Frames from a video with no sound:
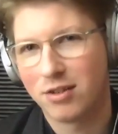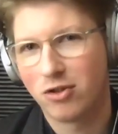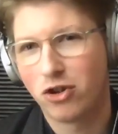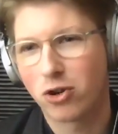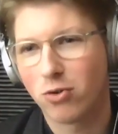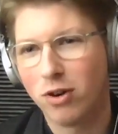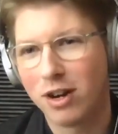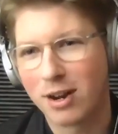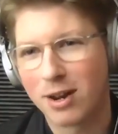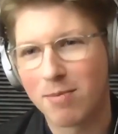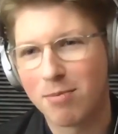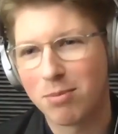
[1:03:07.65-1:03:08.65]
Turing
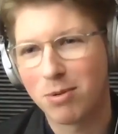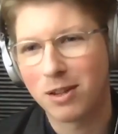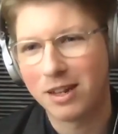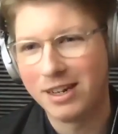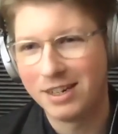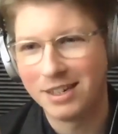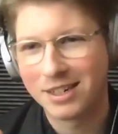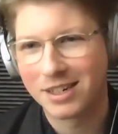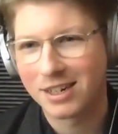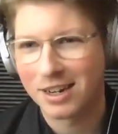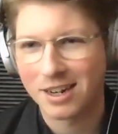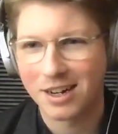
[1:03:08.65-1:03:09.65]
complete
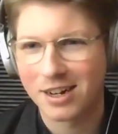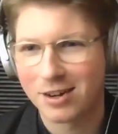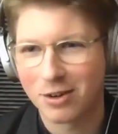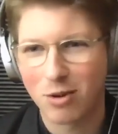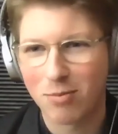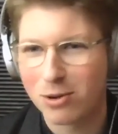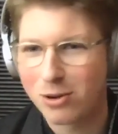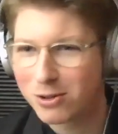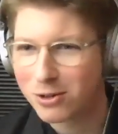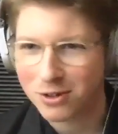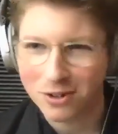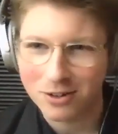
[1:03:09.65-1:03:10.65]

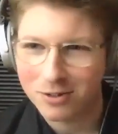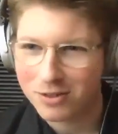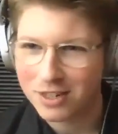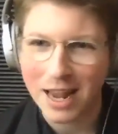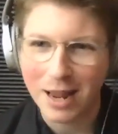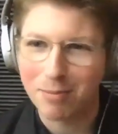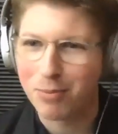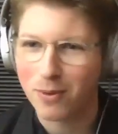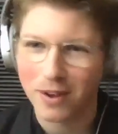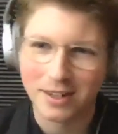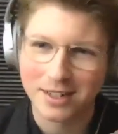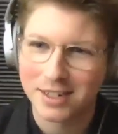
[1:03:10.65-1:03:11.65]
computer tape
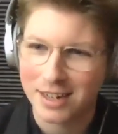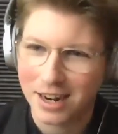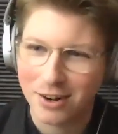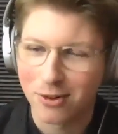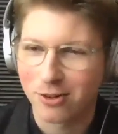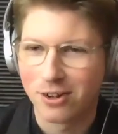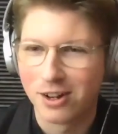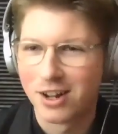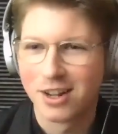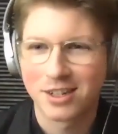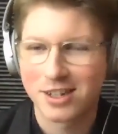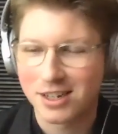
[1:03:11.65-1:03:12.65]
and cell
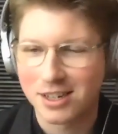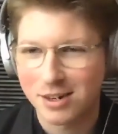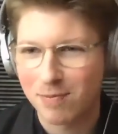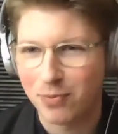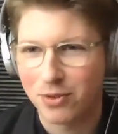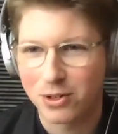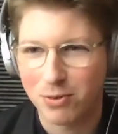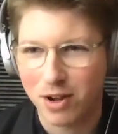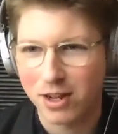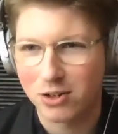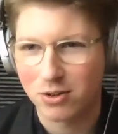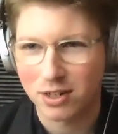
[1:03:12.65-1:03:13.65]
system that's quite
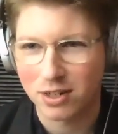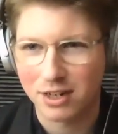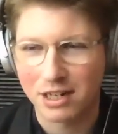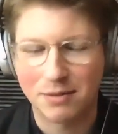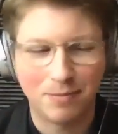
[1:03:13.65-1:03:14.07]
interesting.